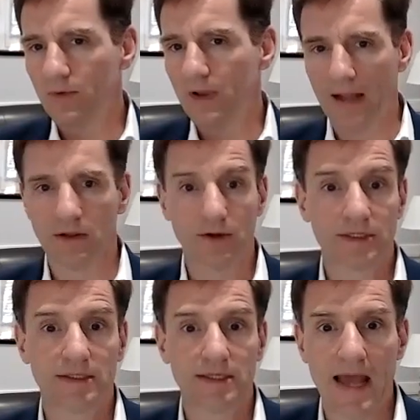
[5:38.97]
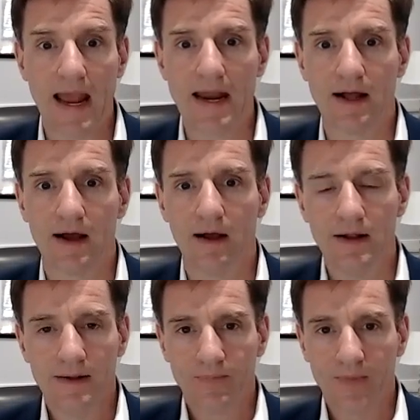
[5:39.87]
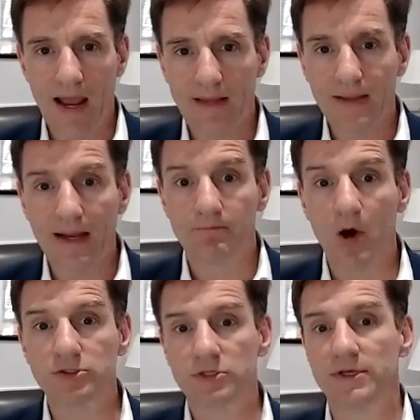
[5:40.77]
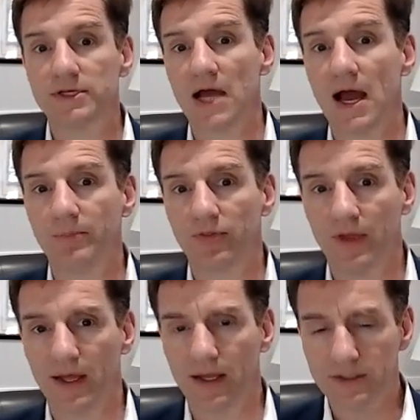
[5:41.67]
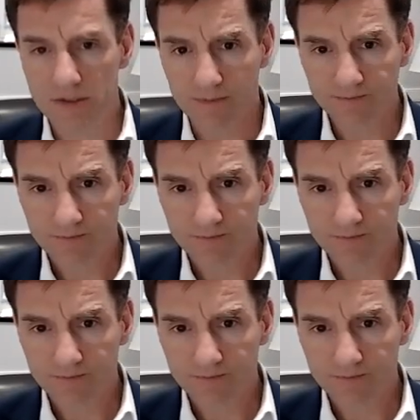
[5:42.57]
I looked at the data, and like most of these type of things,